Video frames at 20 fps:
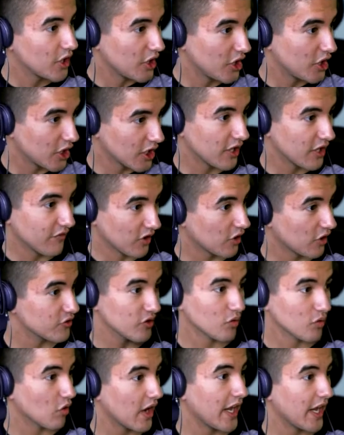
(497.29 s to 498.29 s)
You, if you don't
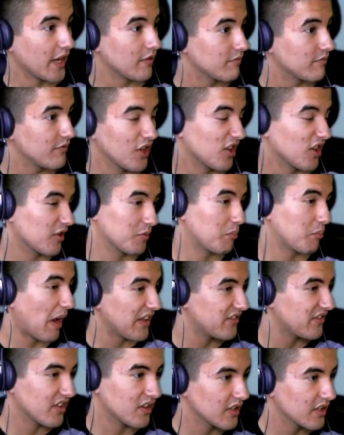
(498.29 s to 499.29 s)
do the raid, you're
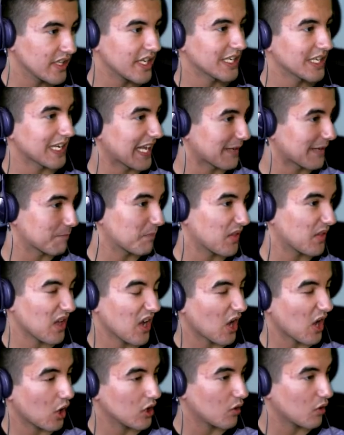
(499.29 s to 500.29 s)
basically get like
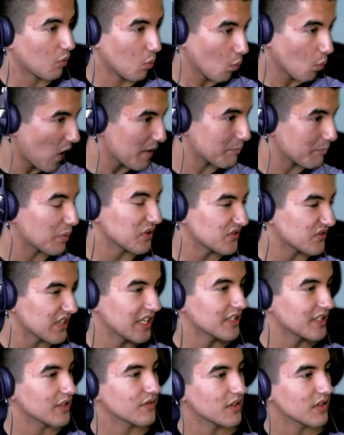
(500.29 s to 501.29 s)
1%
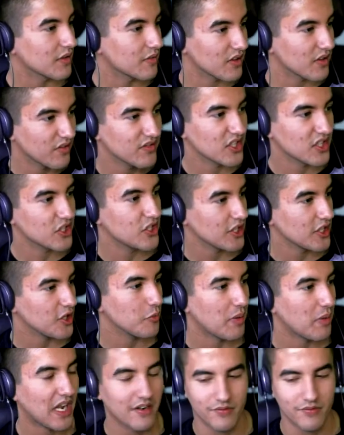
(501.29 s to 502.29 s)
uh, of the of the shit
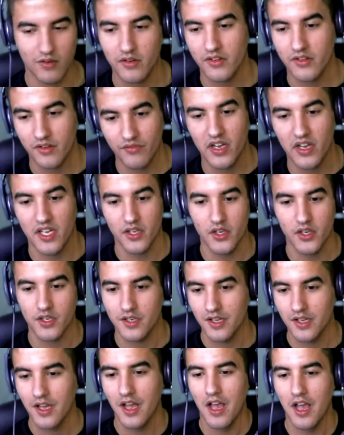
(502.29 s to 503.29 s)
you paid for. Like, fucking
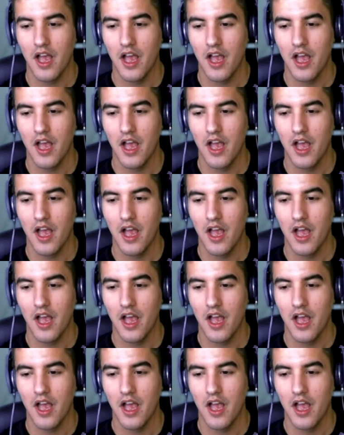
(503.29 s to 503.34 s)
good.